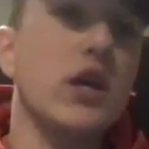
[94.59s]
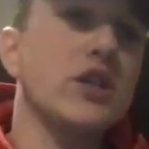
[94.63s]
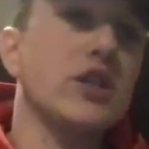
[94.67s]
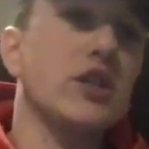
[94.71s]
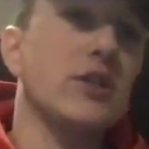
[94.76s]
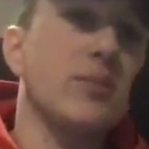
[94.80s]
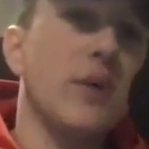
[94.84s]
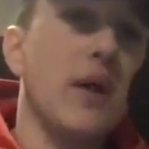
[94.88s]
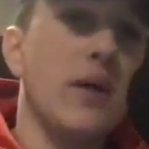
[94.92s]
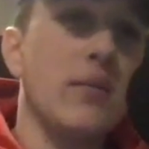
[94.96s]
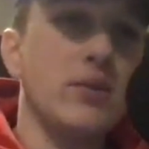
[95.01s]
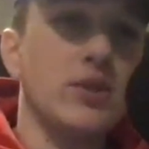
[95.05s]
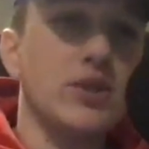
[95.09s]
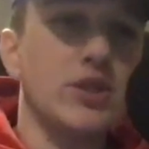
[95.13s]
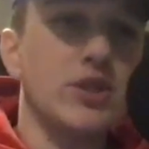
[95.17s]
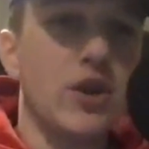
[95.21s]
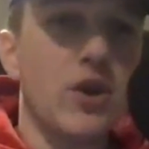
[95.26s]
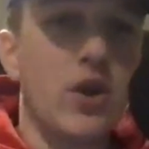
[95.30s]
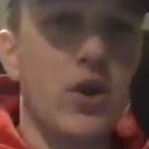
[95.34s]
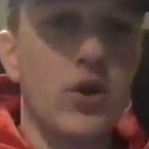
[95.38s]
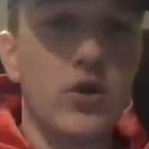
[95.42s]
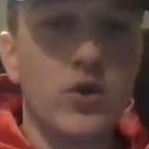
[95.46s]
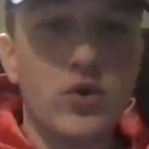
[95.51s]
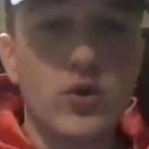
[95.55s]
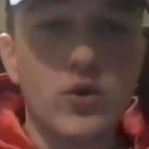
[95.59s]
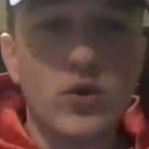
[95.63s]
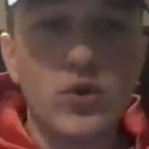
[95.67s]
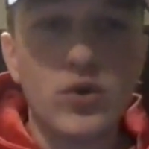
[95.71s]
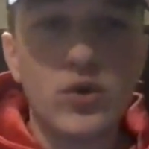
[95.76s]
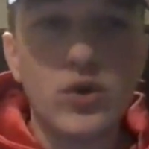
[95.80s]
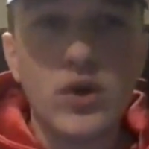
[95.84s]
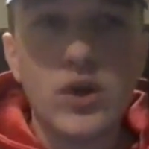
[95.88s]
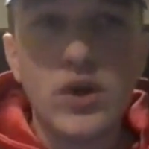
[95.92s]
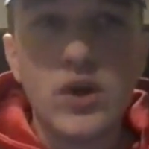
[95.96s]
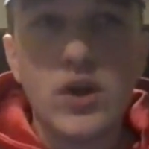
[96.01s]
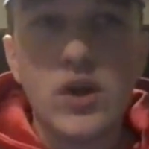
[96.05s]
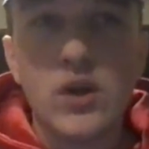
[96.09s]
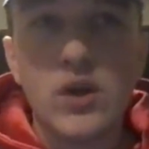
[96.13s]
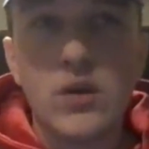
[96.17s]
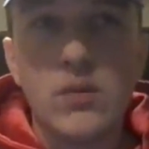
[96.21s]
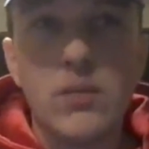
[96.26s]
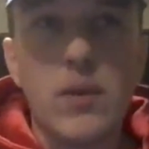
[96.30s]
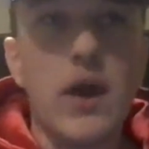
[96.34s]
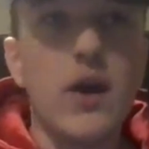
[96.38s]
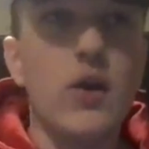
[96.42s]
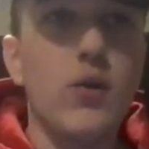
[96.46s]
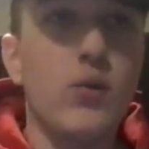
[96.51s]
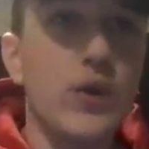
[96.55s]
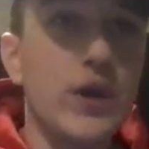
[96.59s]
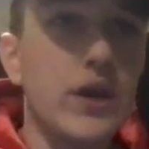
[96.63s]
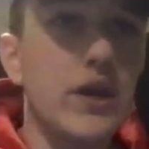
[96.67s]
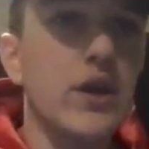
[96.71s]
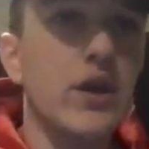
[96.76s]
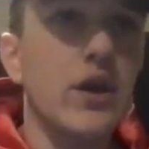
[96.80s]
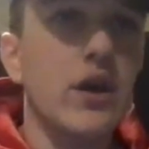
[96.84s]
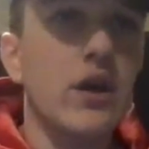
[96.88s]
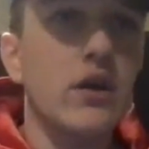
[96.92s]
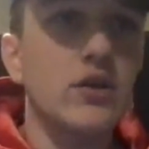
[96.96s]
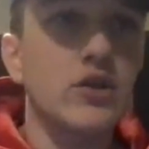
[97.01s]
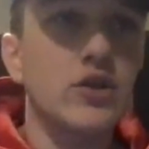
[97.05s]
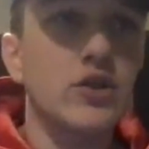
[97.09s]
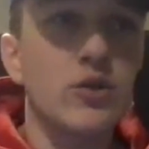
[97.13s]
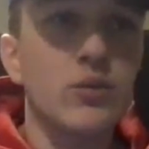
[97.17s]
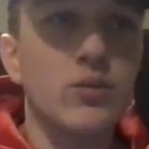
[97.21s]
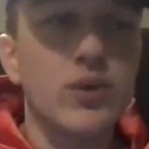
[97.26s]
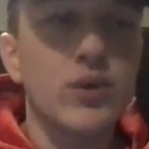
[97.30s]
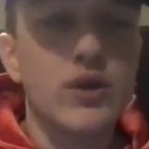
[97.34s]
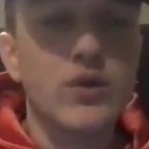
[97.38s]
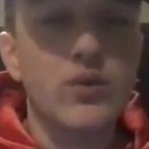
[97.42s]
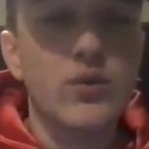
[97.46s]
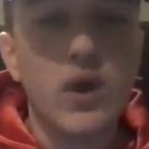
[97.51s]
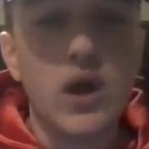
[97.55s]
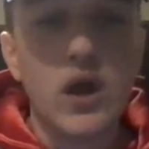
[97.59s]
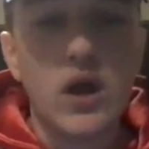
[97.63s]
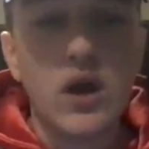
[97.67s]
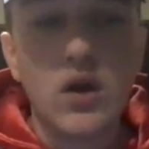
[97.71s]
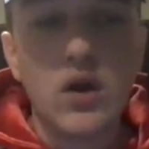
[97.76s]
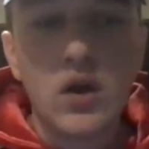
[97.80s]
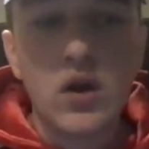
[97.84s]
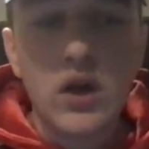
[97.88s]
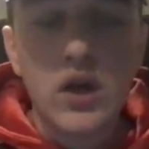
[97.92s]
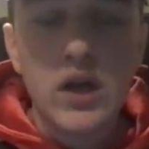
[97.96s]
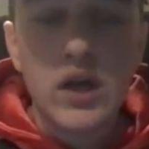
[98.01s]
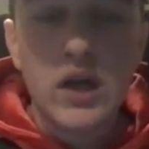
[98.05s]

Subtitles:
I just published an article about a week ago. It's doing pretty well.